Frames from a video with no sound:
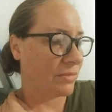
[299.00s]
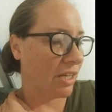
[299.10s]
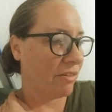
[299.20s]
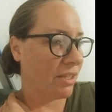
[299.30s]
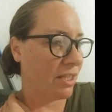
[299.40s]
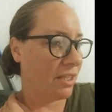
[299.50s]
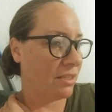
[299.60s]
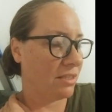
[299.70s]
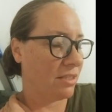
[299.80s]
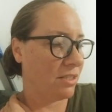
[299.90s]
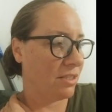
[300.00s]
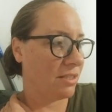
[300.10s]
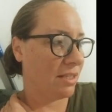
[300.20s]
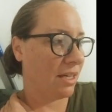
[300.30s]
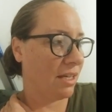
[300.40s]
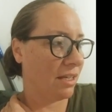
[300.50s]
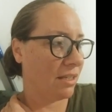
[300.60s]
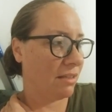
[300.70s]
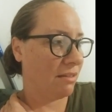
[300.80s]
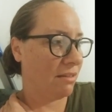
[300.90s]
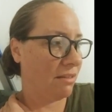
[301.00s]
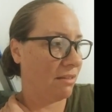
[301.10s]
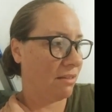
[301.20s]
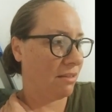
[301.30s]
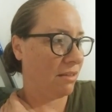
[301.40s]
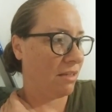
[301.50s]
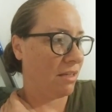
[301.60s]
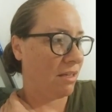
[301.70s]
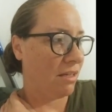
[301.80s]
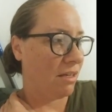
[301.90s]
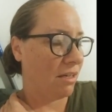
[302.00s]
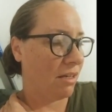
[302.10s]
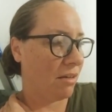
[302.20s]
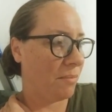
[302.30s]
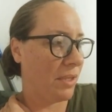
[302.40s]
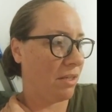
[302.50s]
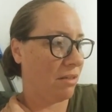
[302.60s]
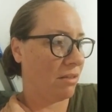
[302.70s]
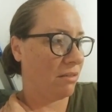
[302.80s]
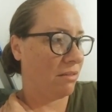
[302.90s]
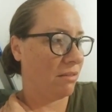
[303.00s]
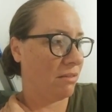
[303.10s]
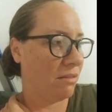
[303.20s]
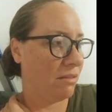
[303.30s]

Everything is just like got me on